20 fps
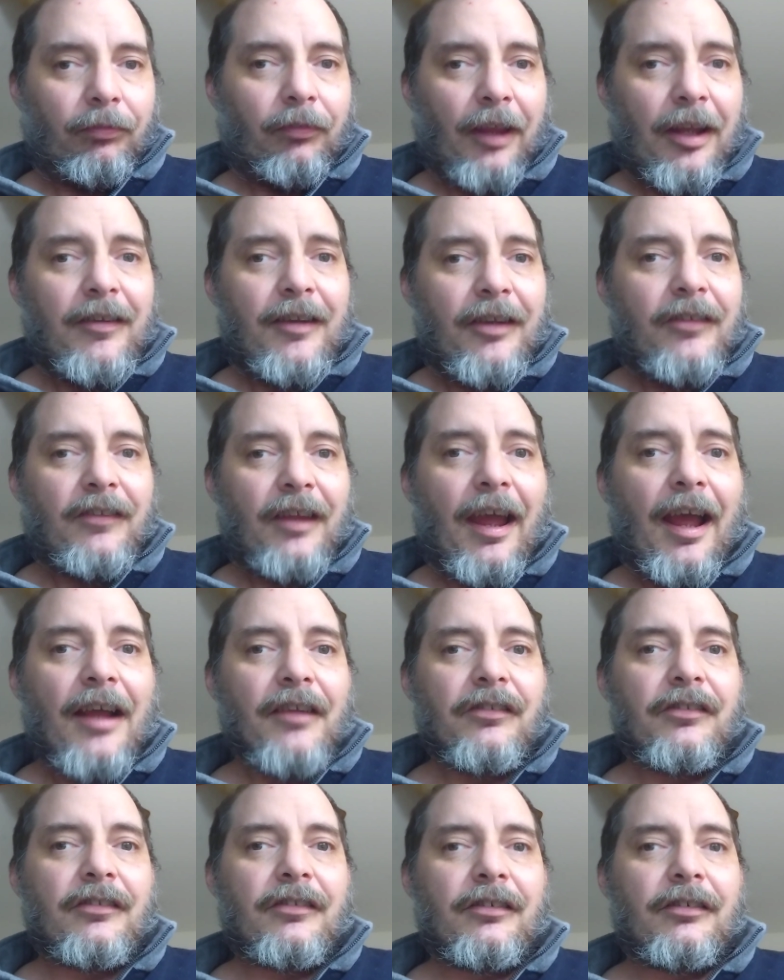They did
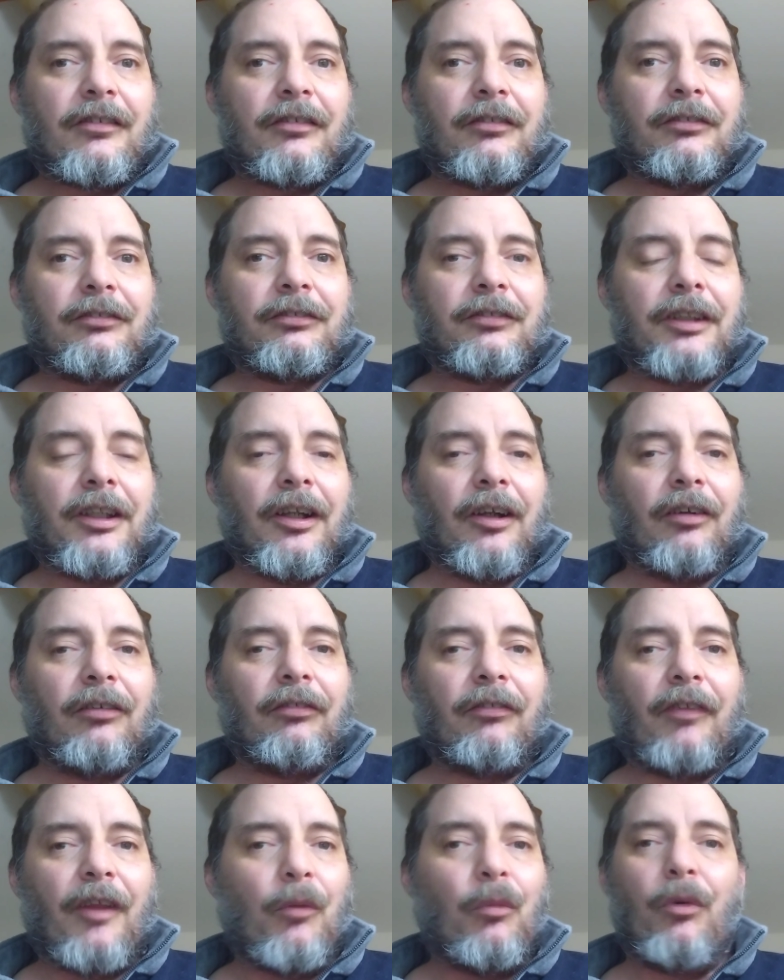tests.
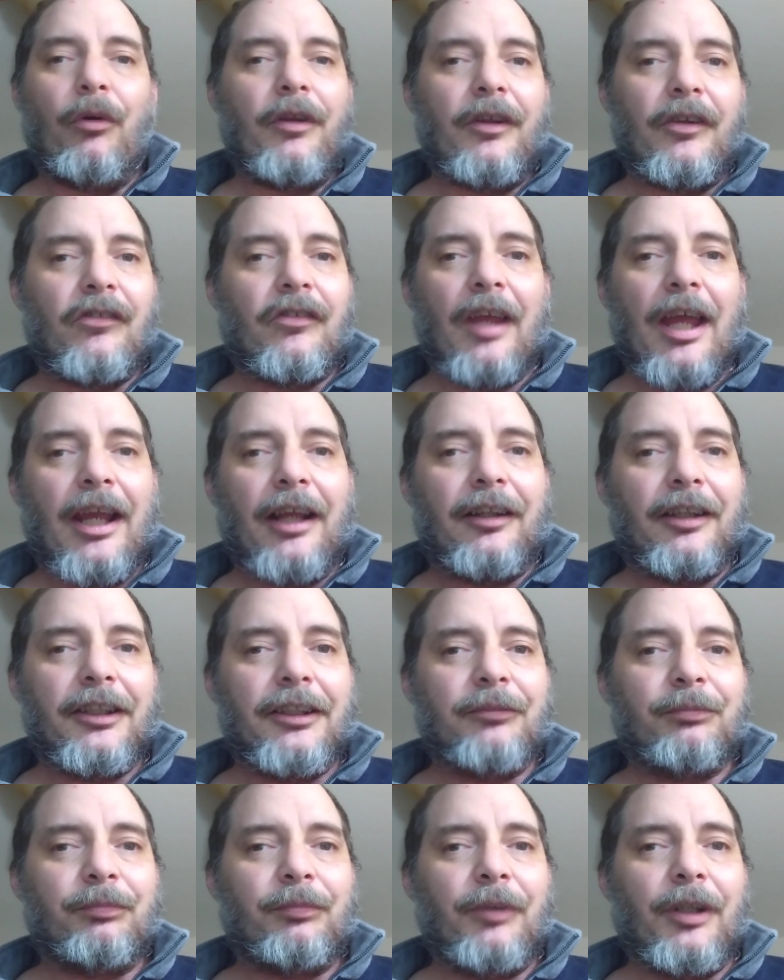They weren't
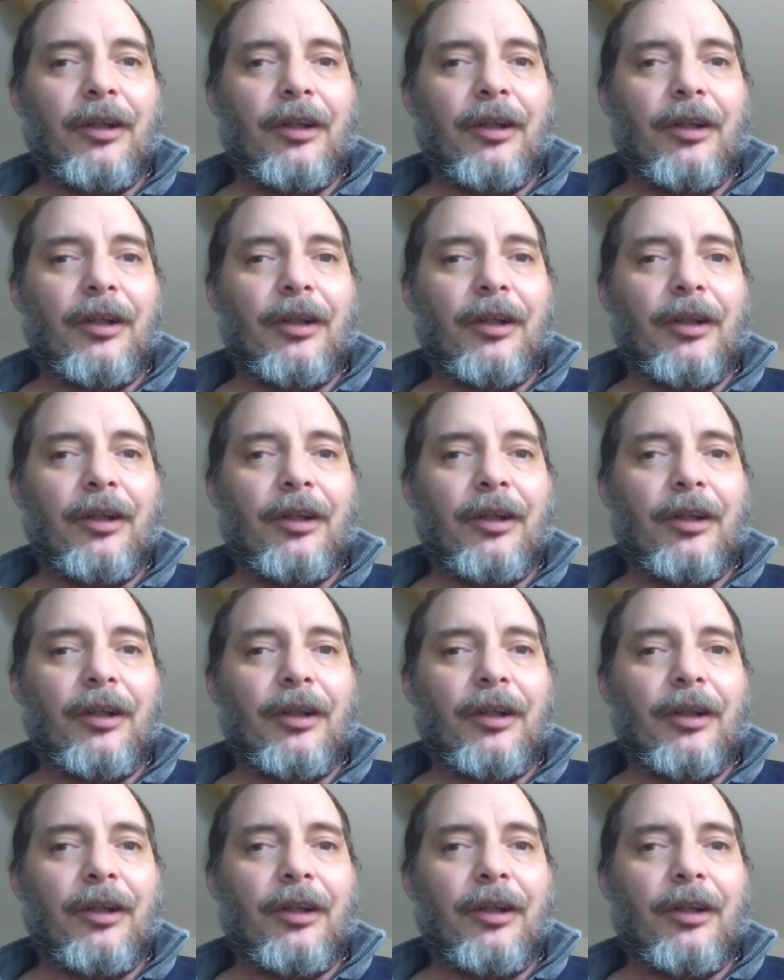exactly,